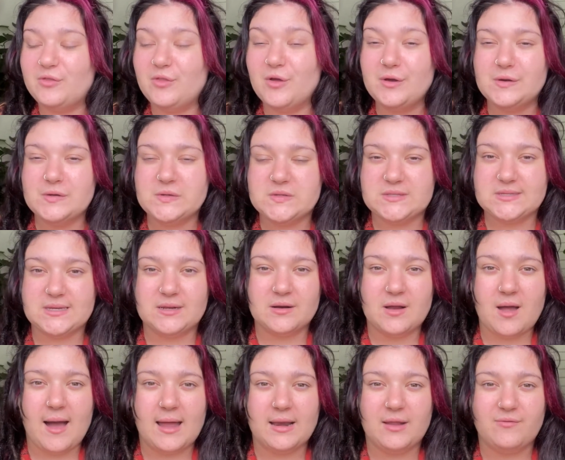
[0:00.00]
those that
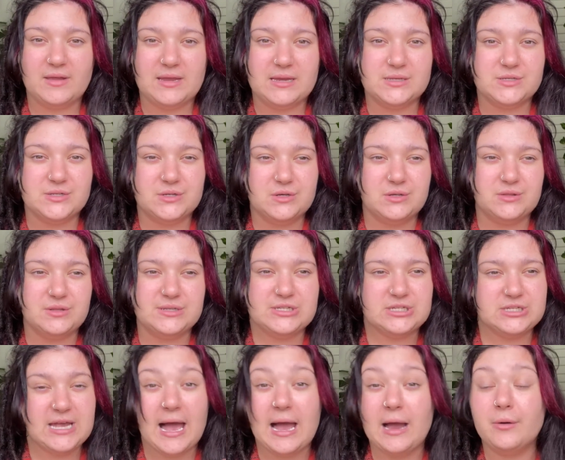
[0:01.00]
kind of are into the
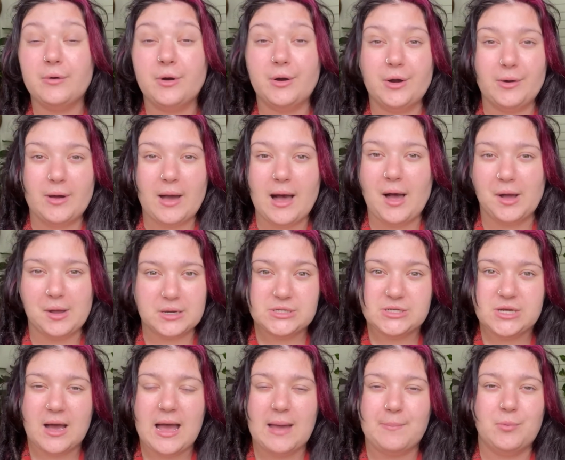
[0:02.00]
tarot
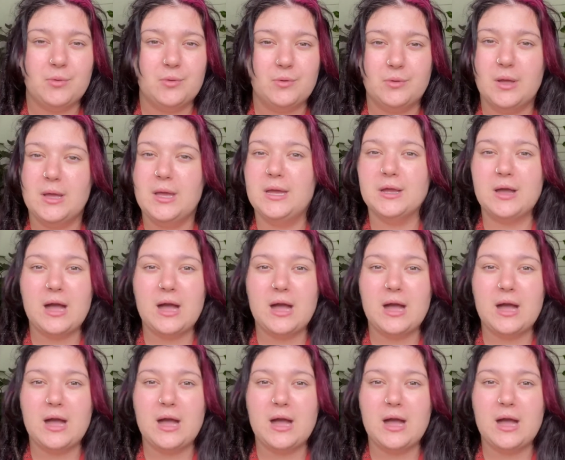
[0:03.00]
archetypal